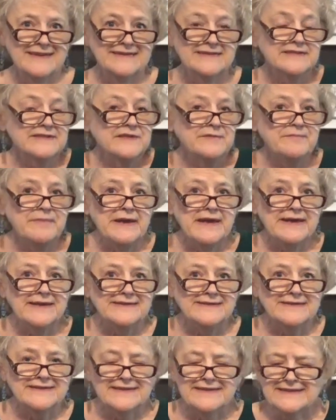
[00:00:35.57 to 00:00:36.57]

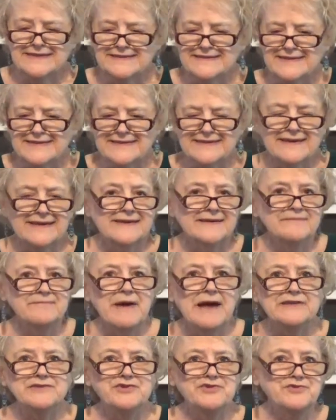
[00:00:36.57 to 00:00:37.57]
Tibet, India,
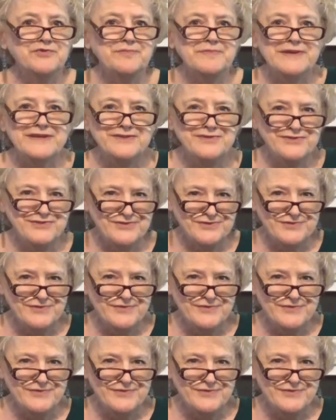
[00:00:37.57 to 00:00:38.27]
Machu Picchu.